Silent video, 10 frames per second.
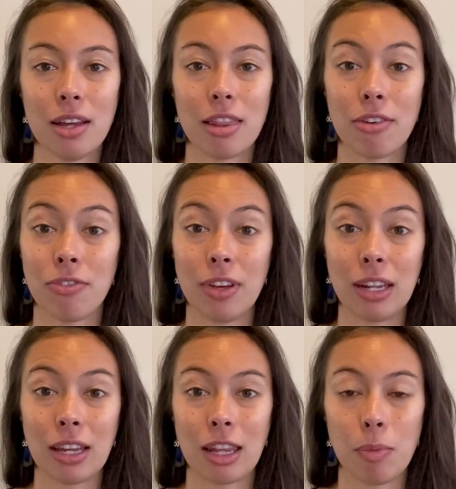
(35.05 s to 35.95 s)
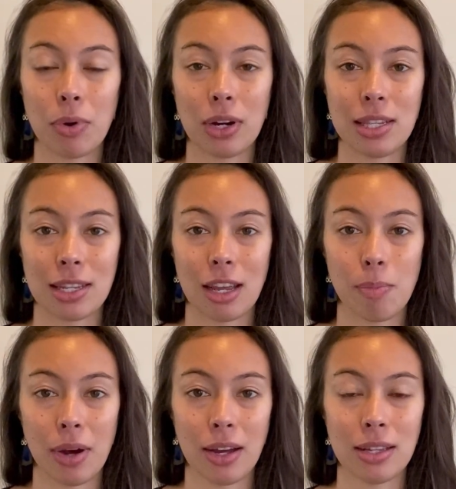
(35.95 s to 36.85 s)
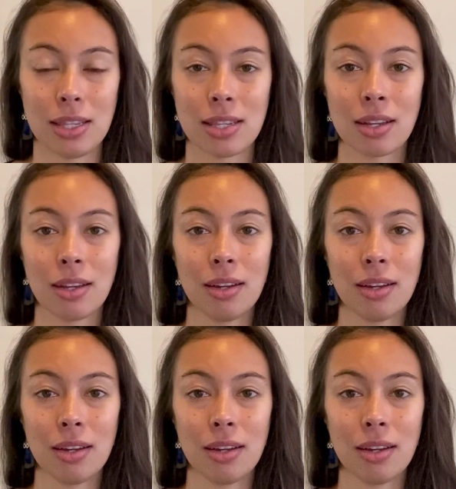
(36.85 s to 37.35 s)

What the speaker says: they're feeling in their bodies and their minds.